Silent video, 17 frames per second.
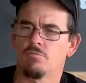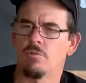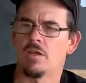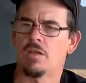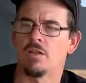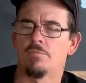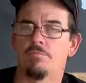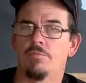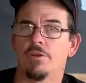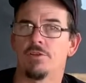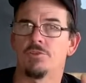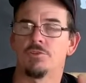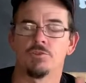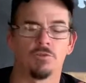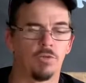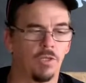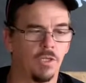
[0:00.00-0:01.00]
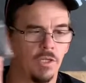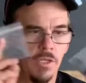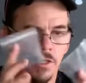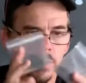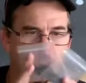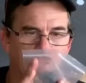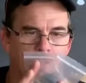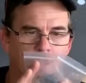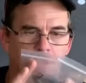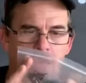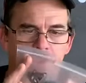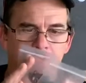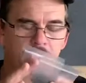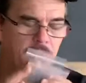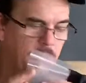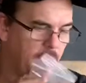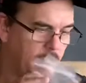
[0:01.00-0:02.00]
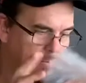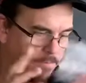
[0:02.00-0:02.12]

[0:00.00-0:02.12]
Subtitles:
I'm pretty sure. So they fit them.